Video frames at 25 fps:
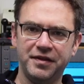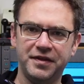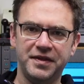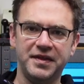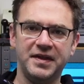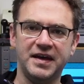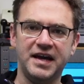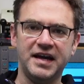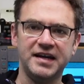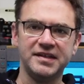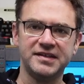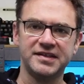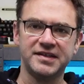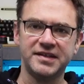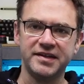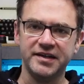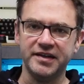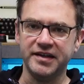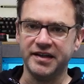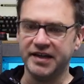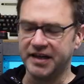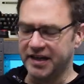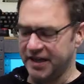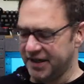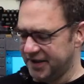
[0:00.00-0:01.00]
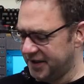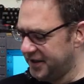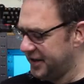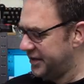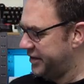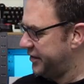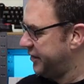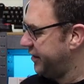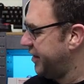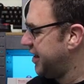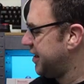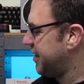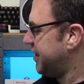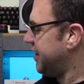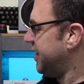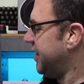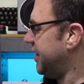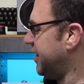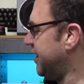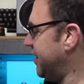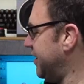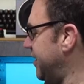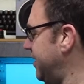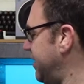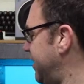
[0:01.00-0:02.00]
That's gonna get
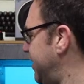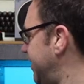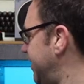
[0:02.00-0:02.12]
distracting.